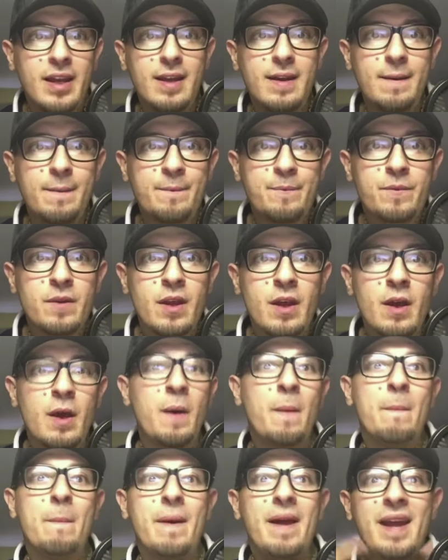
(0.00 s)
Iggy's
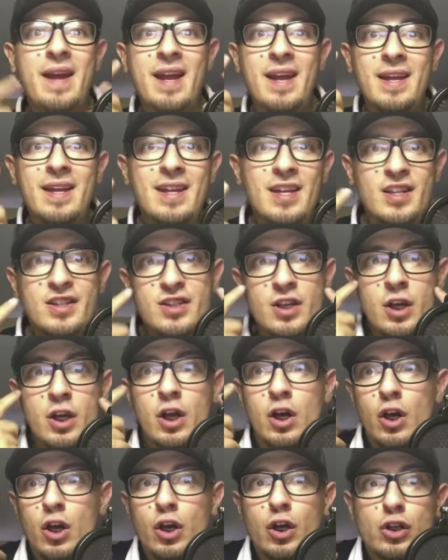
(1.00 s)
so
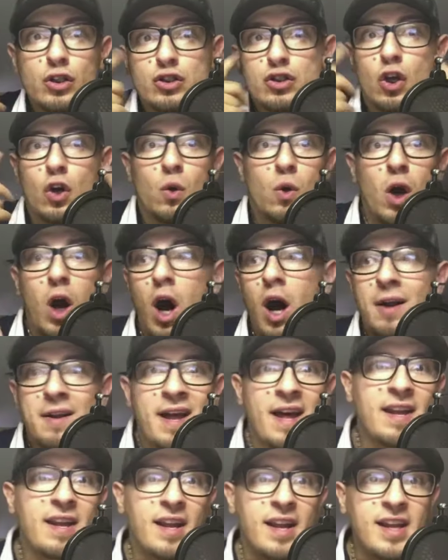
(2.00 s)
hot-headed, he's going to go
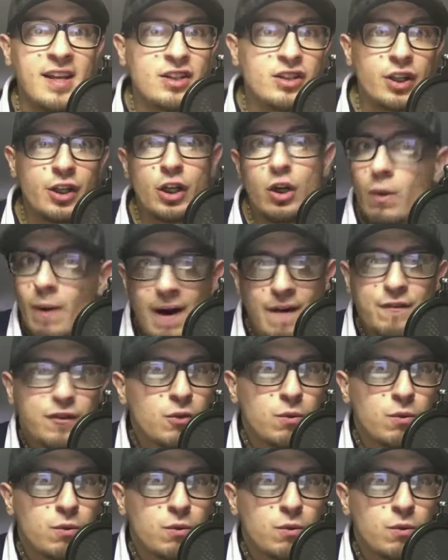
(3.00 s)
after Road to Prison.